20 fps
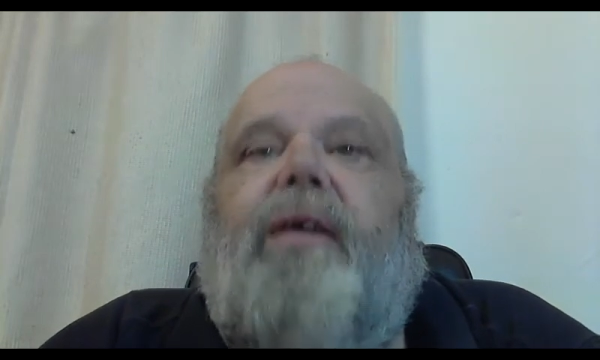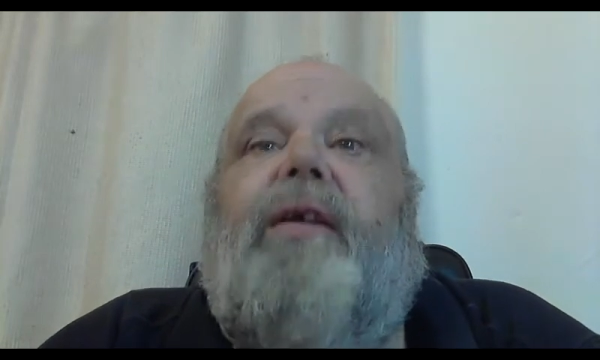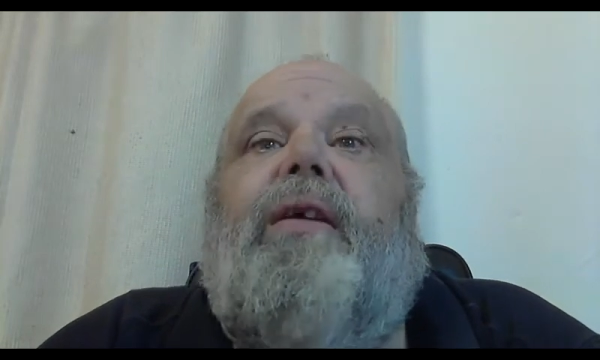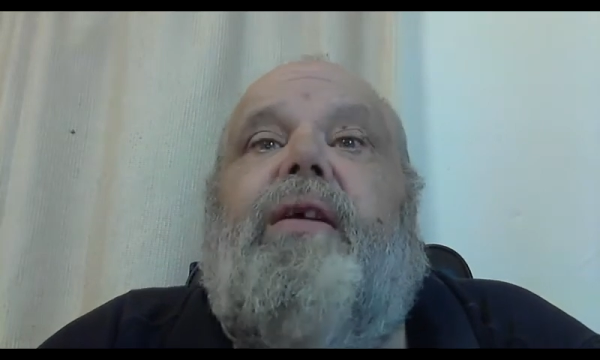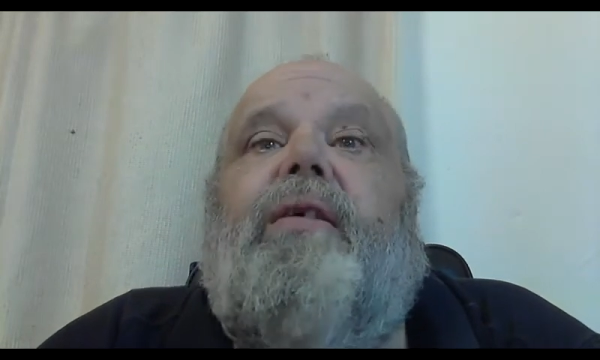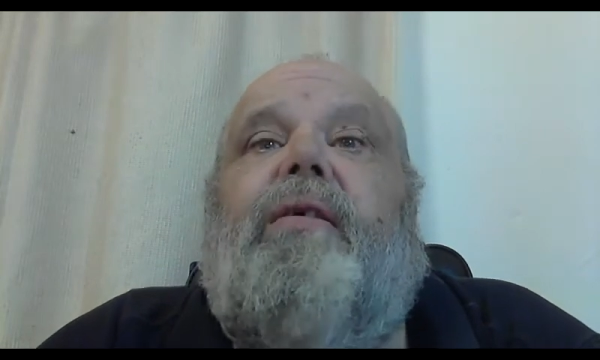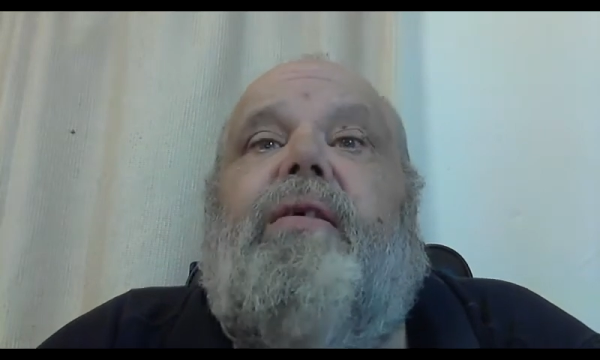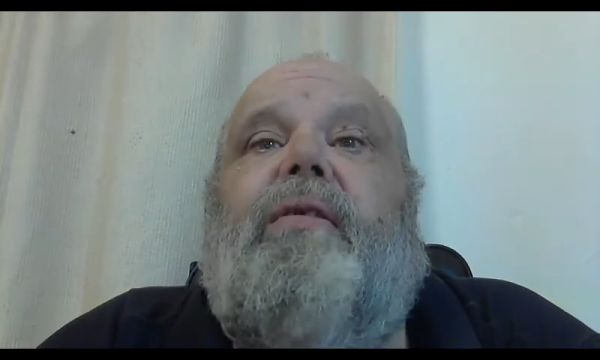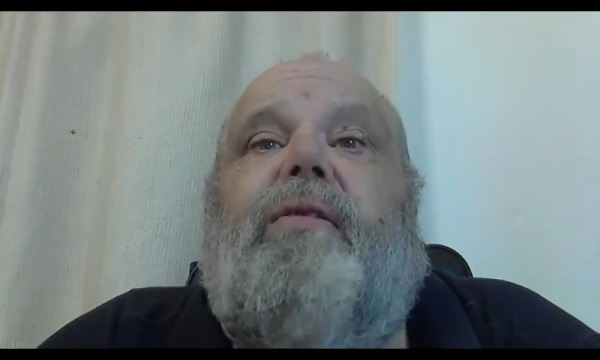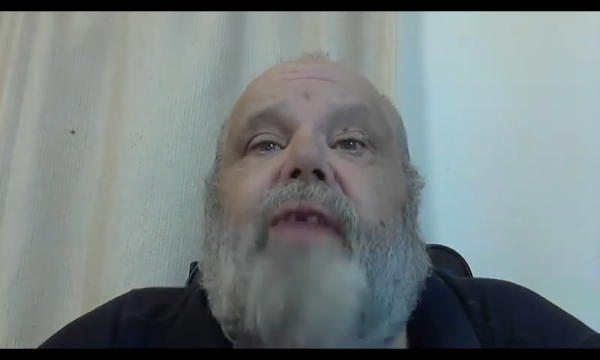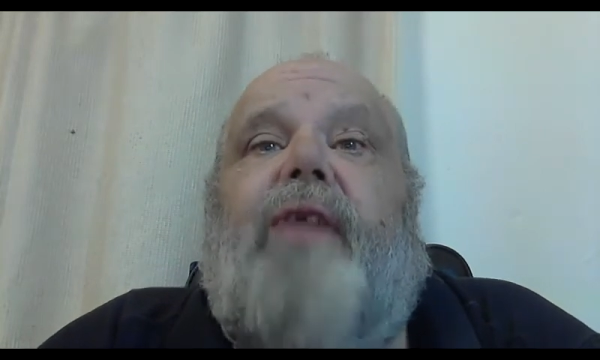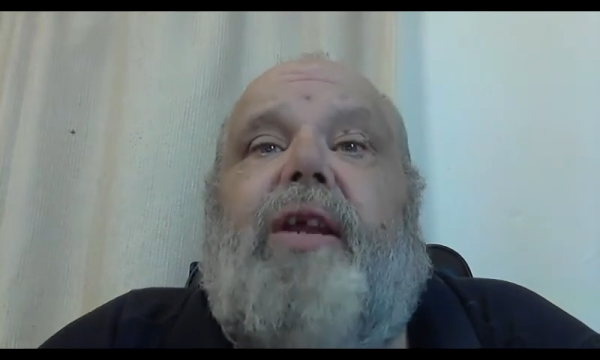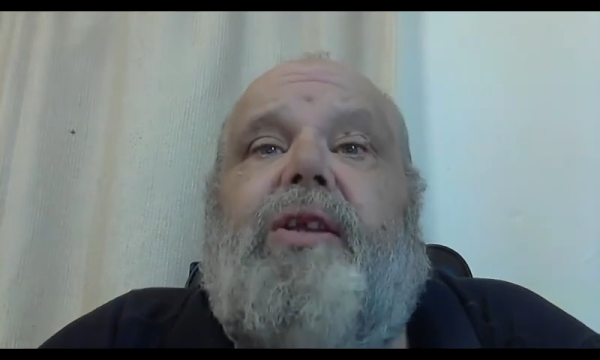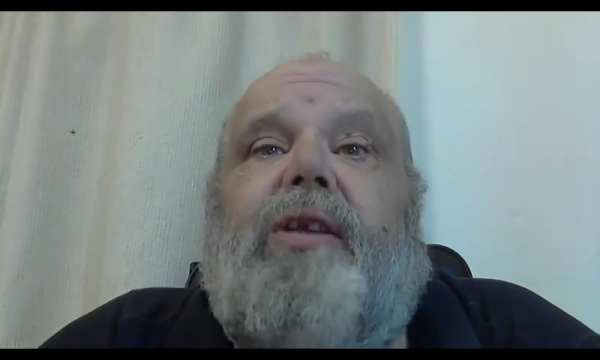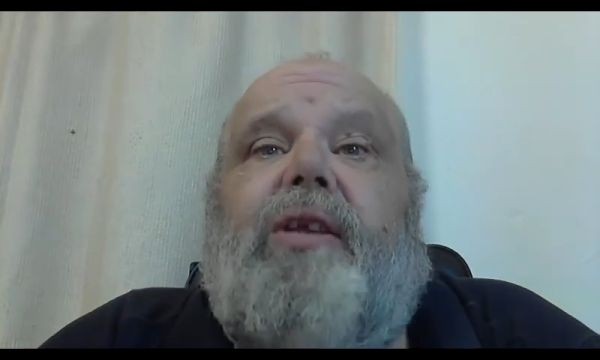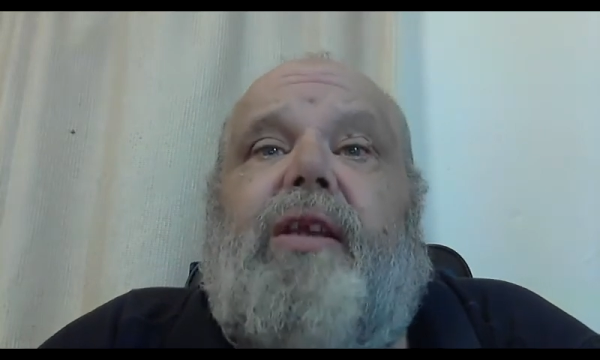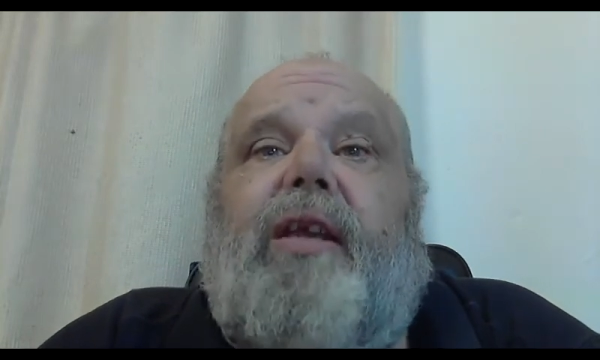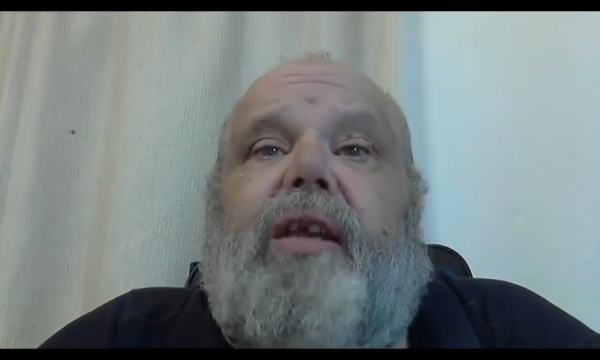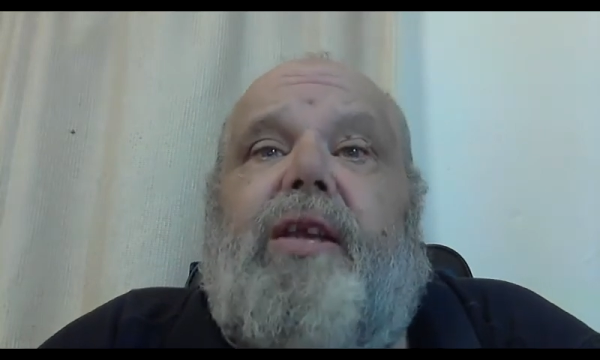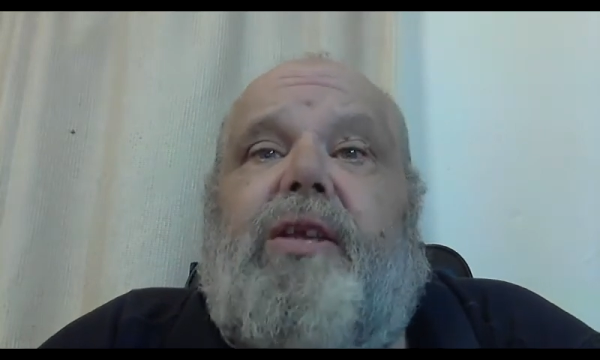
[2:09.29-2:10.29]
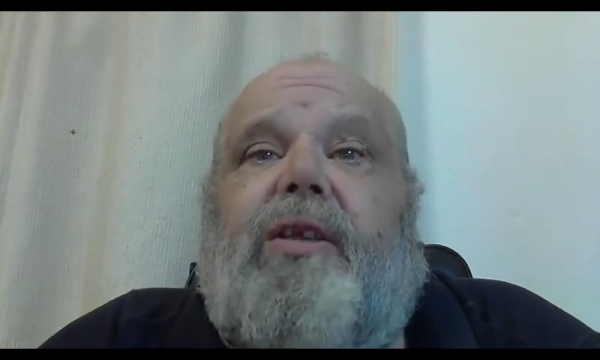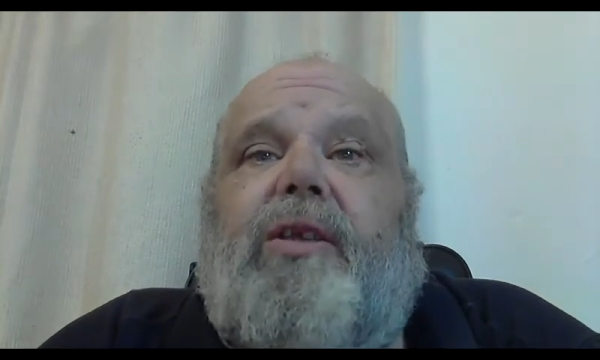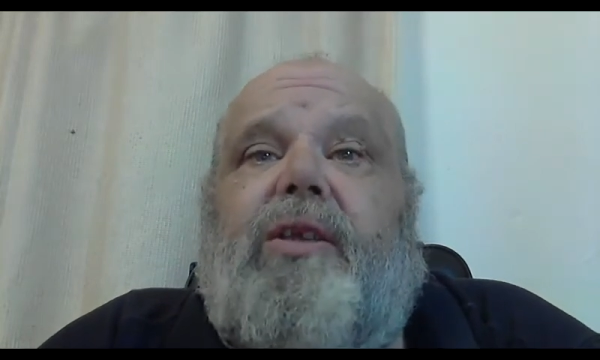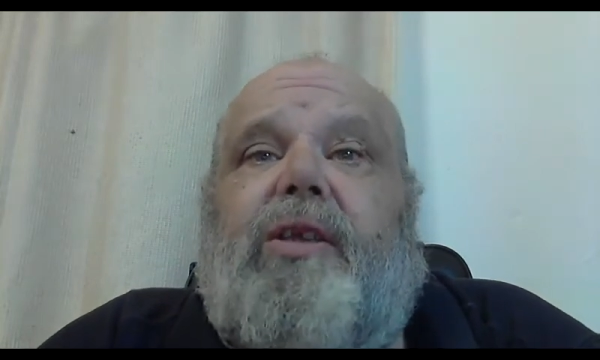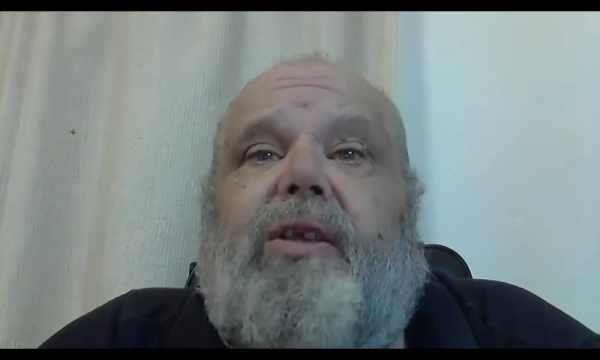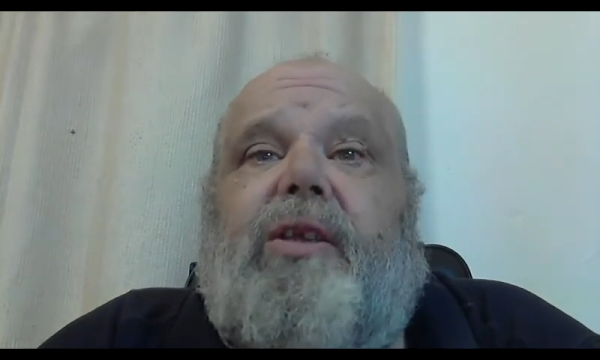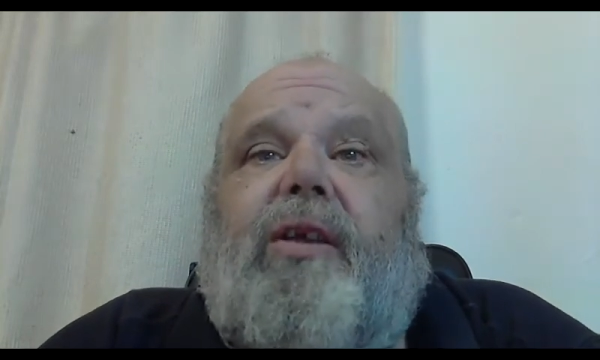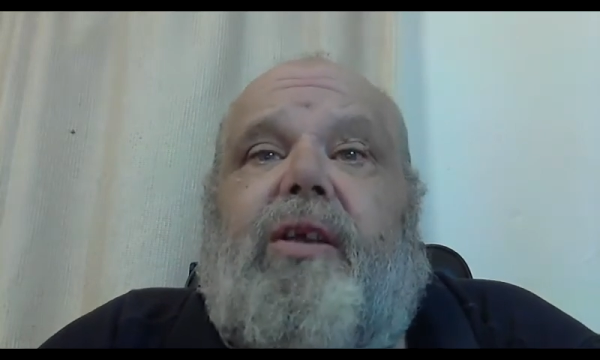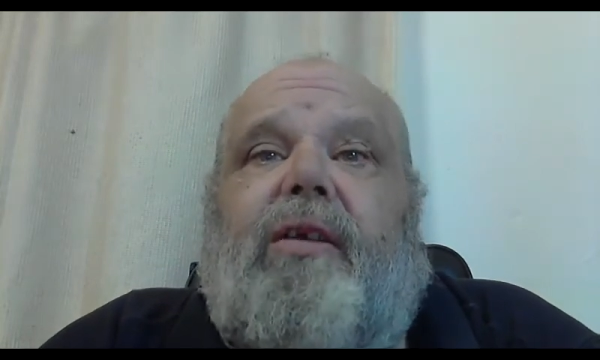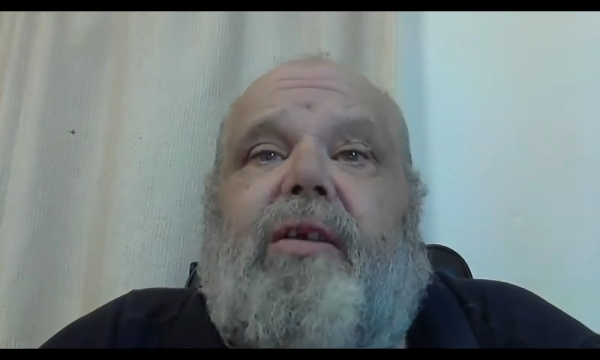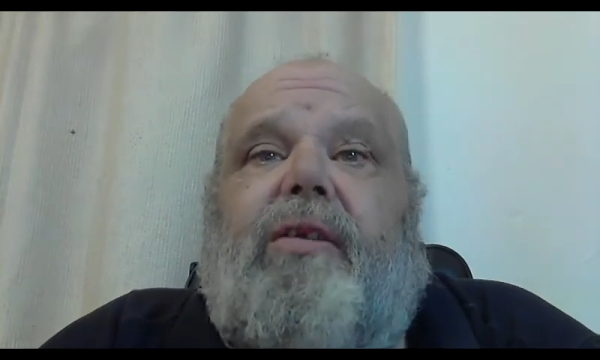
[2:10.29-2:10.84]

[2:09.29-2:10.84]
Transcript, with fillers: Congratulations, sir.